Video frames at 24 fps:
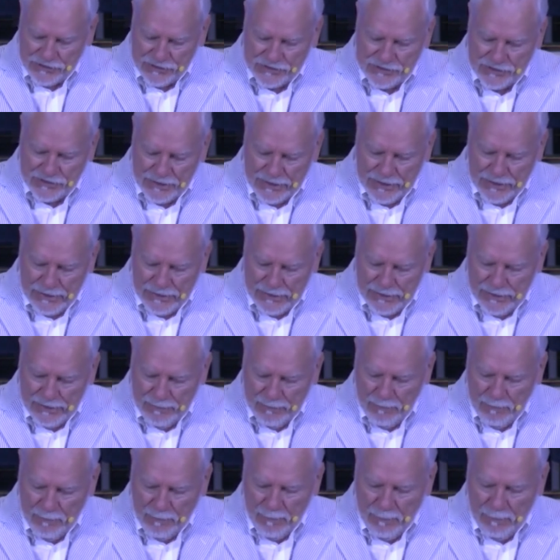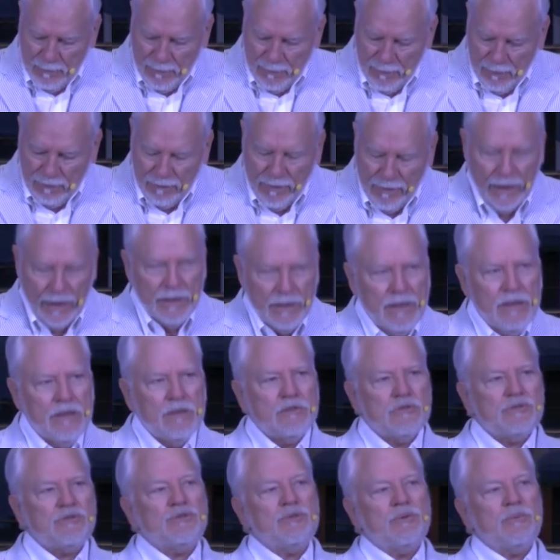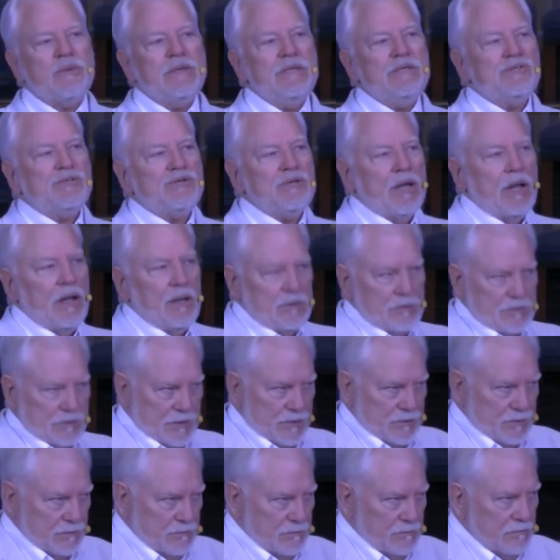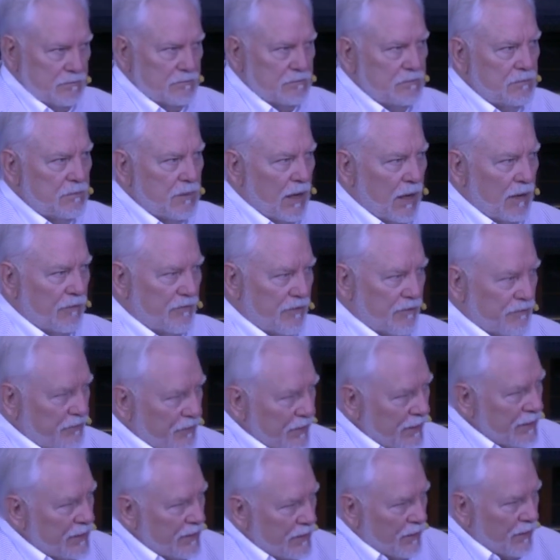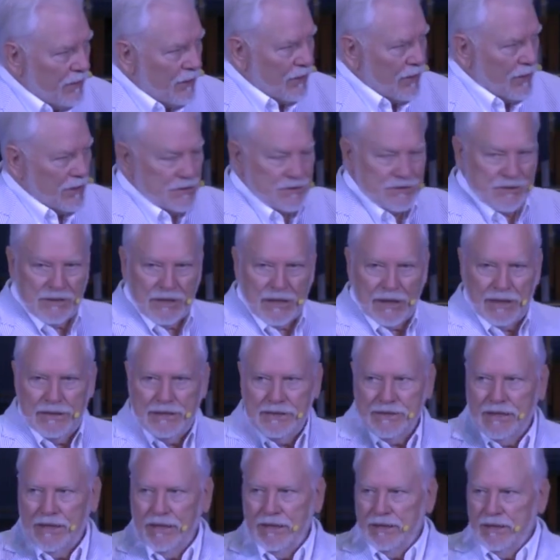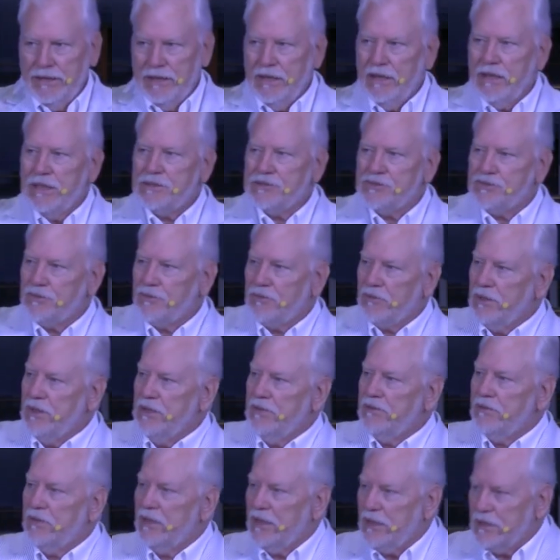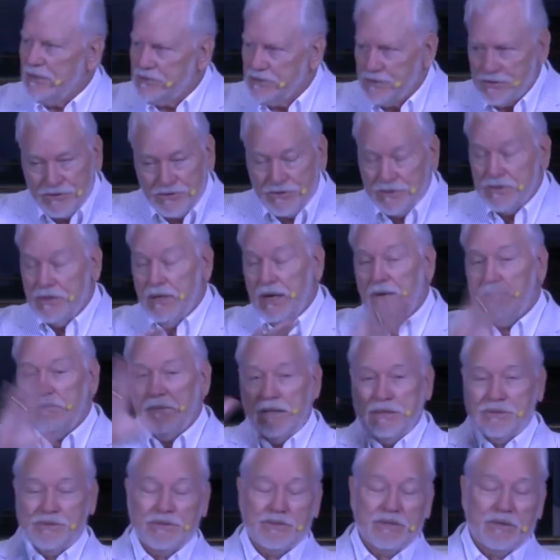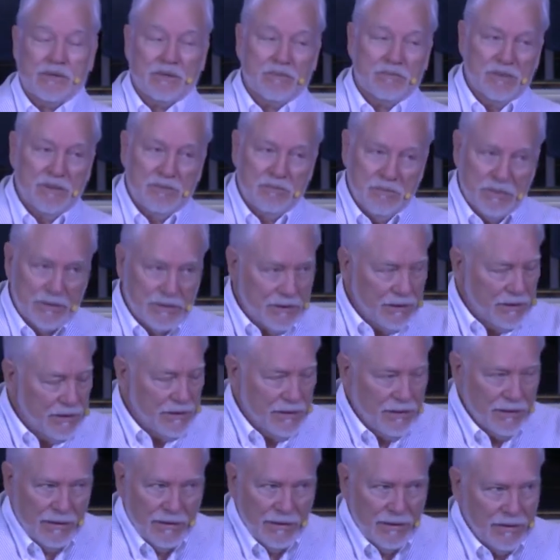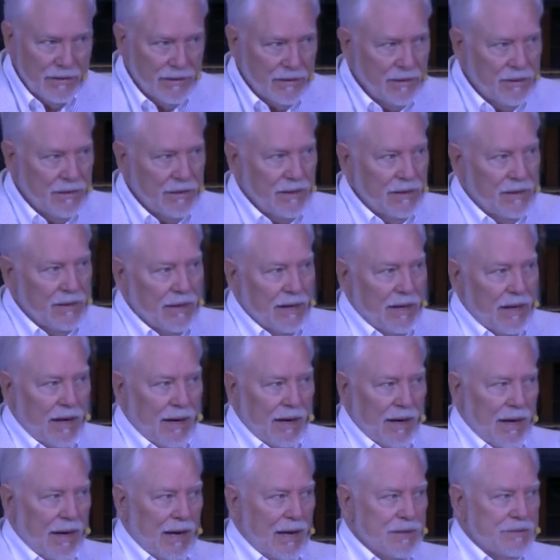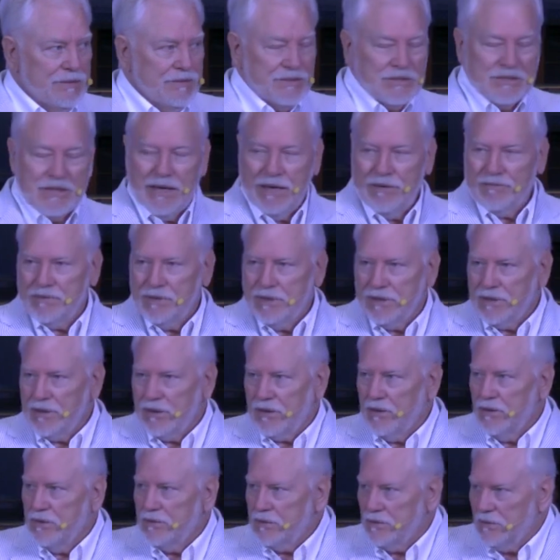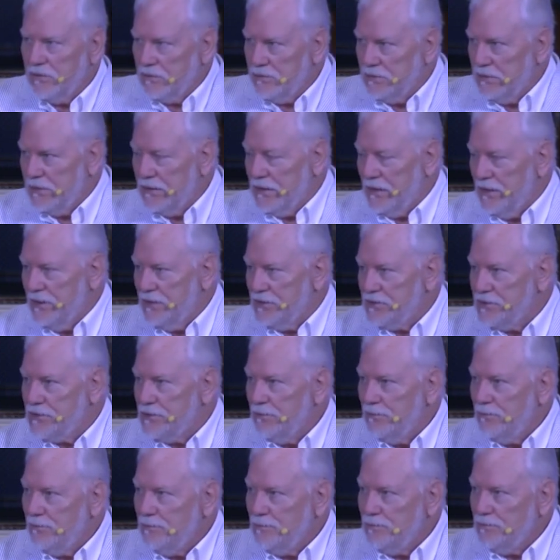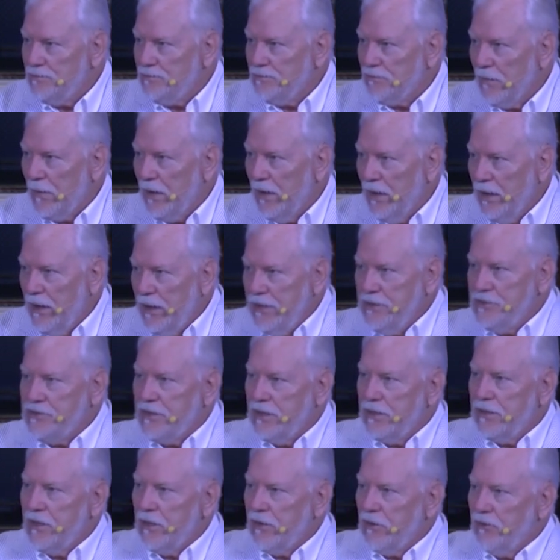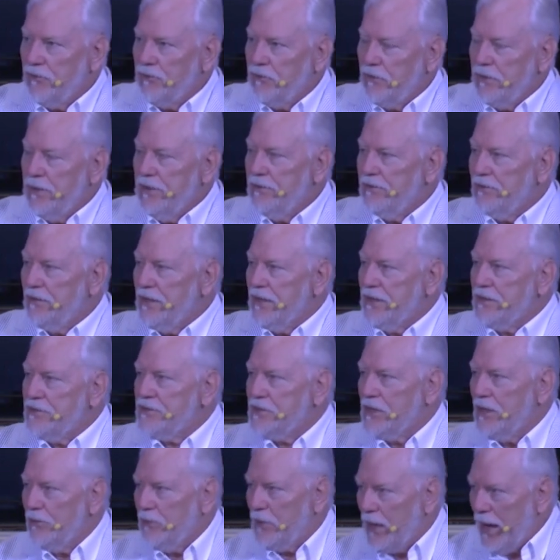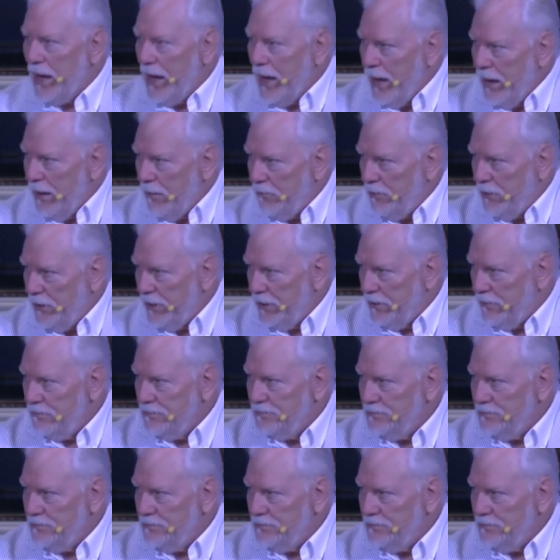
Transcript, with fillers: said, and here's the result of offended hearts. Now, he, he lists three things. This is not my sermon, but I just have to unload on this. He said there are three things that would happen